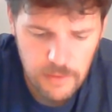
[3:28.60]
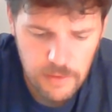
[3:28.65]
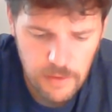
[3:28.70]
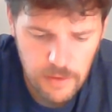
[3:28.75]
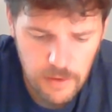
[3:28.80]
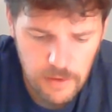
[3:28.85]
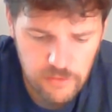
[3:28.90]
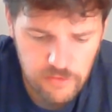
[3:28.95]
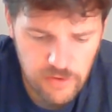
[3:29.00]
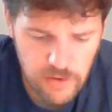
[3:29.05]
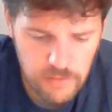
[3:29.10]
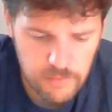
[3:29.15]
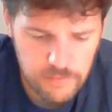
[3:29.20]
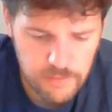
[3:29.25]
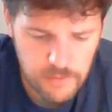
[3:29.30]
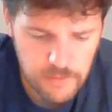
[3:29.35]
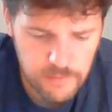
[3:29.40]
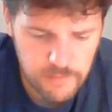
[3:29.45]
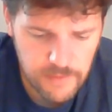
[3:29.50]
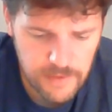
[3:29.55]
I shout
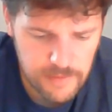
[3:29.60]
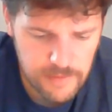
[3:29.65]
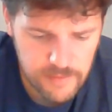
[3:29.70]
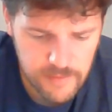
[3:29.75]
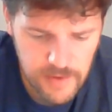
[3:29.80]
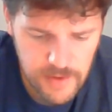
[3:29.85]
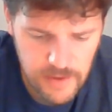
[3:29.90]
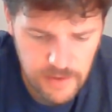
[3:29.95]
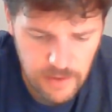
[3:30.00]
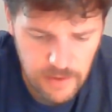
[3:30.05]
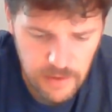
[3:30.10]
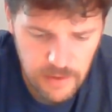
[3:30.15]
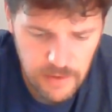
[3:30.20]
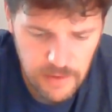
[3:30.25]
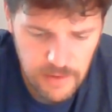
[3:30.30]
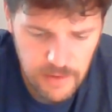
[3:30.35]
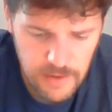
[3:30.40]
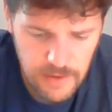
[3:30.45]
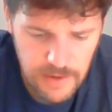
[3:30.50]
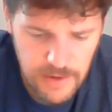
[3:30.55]
for Valentina,
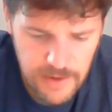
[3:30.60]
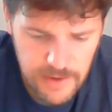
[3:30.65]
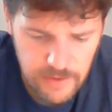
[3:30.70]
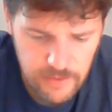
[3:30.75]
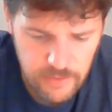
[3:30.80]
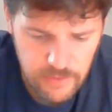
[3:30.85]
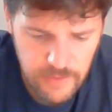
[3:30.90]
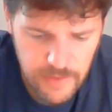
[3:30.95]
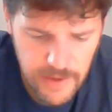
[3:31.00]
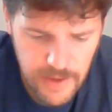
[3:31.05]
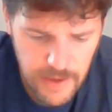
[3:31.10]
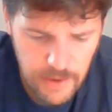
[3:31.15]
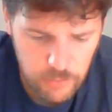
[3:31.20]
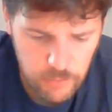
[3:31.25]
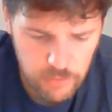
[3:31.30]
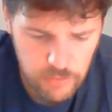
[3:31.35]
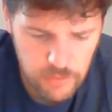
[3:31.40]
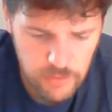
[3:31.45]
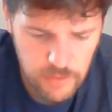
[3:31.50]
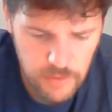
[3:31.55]
Elena in the
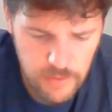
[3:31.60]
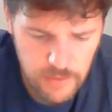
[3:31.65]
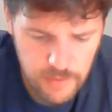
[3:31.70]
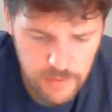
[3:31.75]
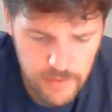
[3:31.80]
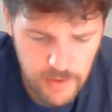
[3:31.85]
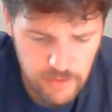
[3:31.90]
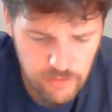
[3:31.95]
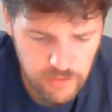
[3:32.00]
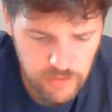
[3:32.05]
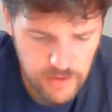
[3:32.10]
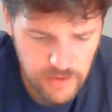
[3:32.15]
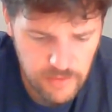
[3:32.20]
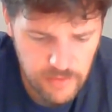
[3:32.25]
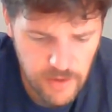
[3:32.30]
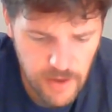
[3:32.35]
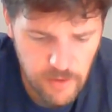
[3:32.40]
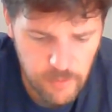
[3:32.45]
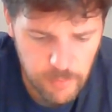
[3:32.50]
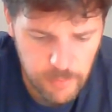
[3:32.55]
house. Sasha needs
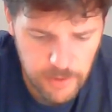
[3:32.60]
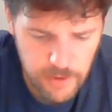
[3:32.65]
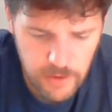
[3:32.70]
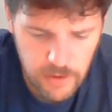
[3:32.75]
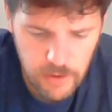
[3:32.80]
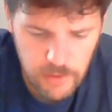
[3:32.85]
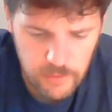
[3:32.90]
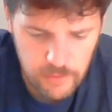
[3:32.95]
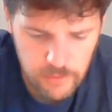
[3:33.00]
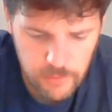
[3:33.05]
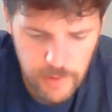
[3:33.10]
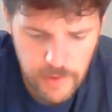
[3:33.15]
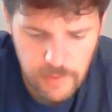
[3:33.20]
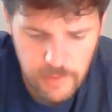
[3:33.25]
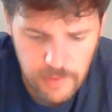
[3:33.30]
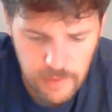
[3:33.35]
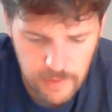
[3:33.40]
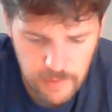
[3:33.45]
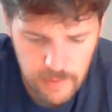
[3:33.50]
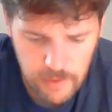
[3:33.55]
help, and I can't do
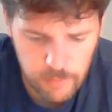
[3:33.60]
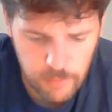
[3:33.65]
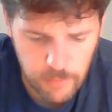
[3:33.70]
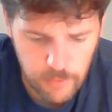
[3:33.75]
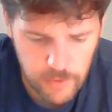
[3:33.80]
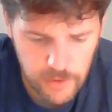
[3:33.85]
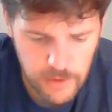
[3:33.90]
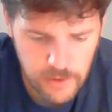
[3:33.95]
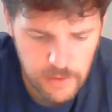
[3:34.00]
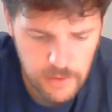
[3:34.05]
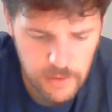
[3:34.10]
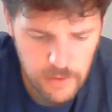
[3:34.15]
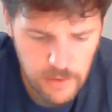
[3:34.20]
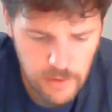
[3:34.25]
anything in this body.